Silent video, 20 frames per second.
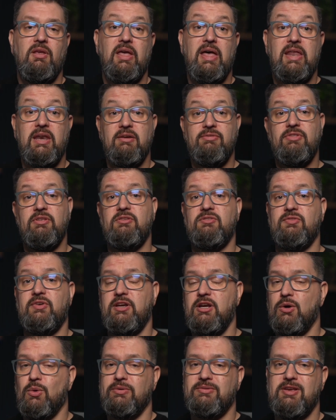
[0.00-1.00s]
And if this
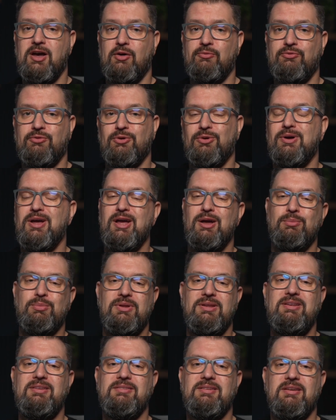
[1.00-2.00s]
video was helpful,
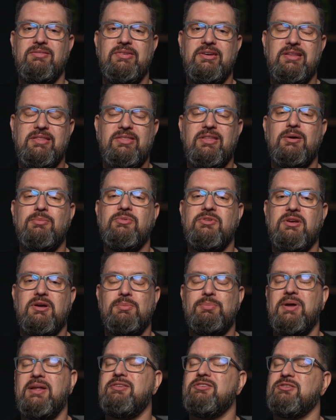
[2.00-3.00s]
please give it a thumbs
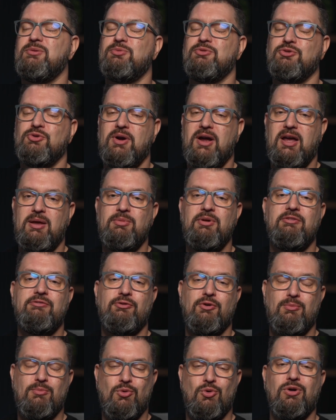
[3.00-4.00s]
up and subscribe
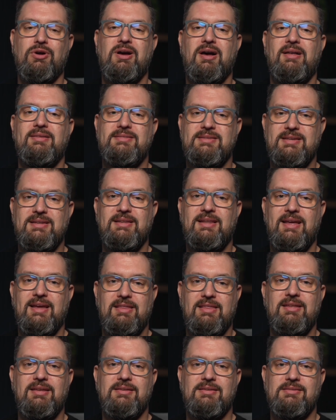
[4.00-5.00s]
for more content
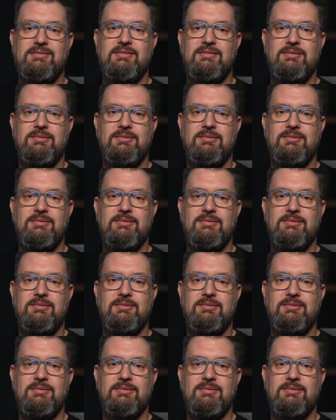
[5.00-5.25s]
like this.